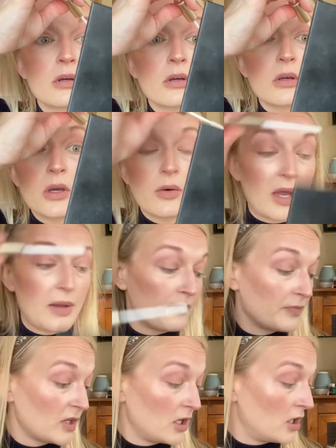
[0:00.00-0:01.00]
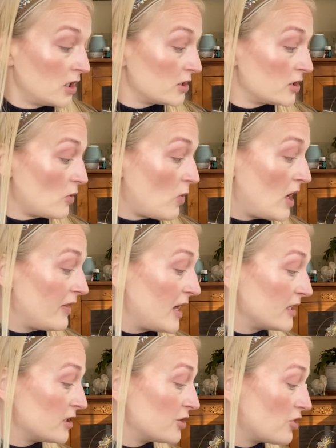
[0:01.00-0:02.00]
Okay, so while
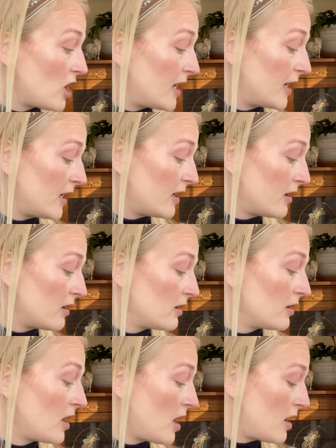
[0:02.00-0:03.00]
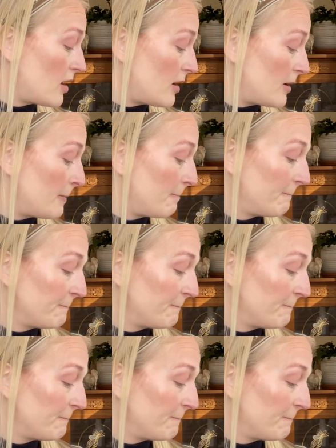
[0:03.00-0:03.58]
that's drying, I'm